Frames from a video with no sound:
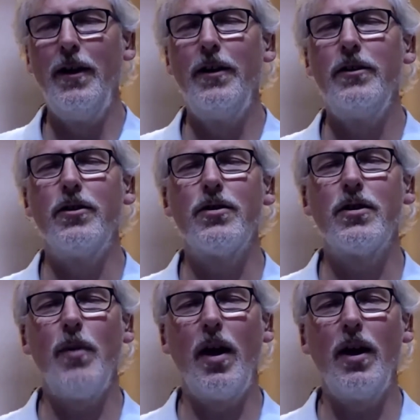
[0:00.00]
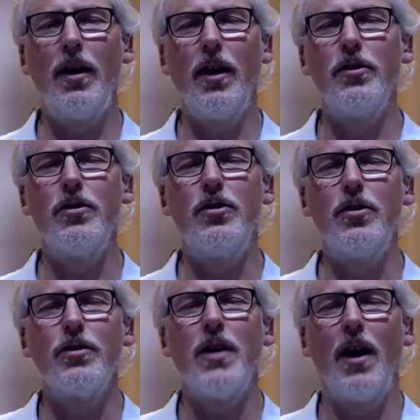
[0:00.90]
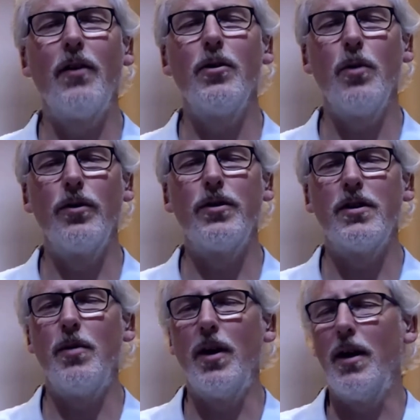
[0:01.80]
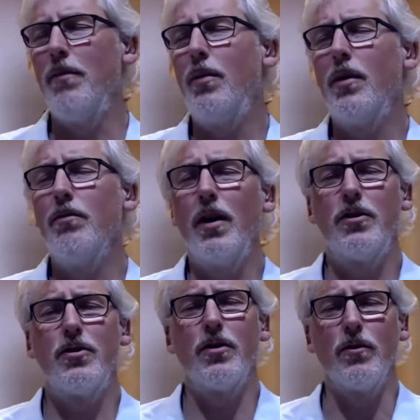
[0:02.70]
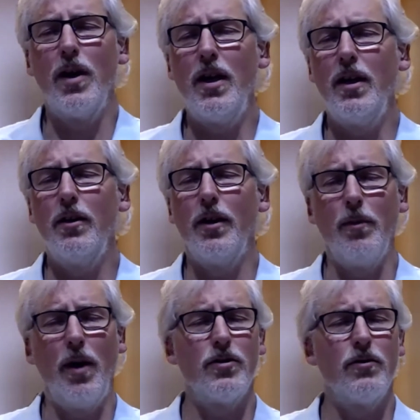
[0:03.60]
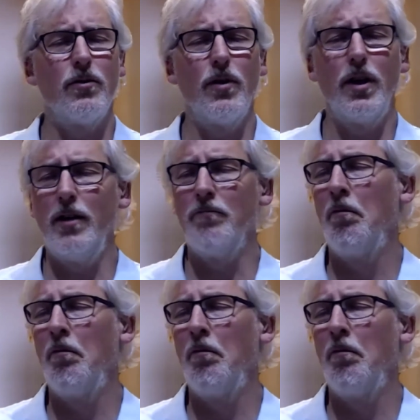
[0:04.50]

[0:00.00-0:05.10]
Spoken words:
just to make it just how you want it to be. It may be a mixture of real and imaginary,